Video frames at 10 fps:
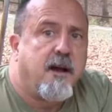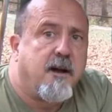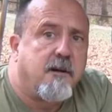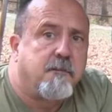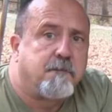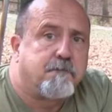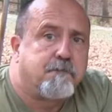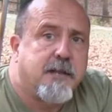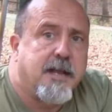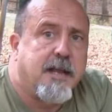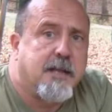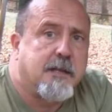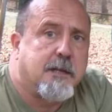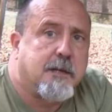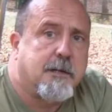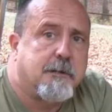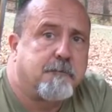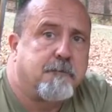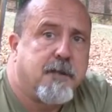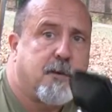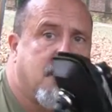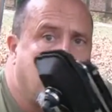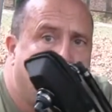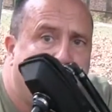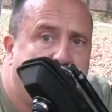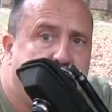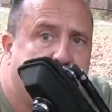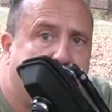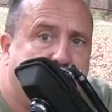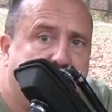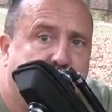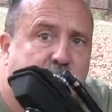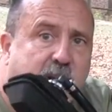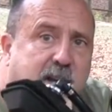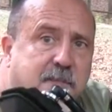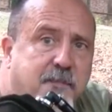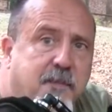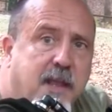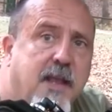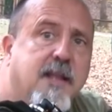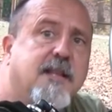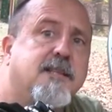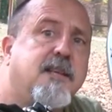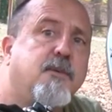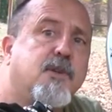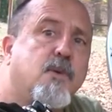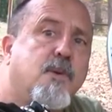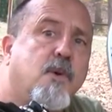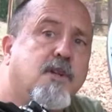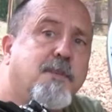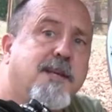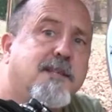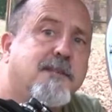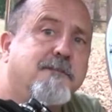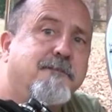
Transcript: Um, and um, here we go. These are the muffs I've tried, and let's see which one works best.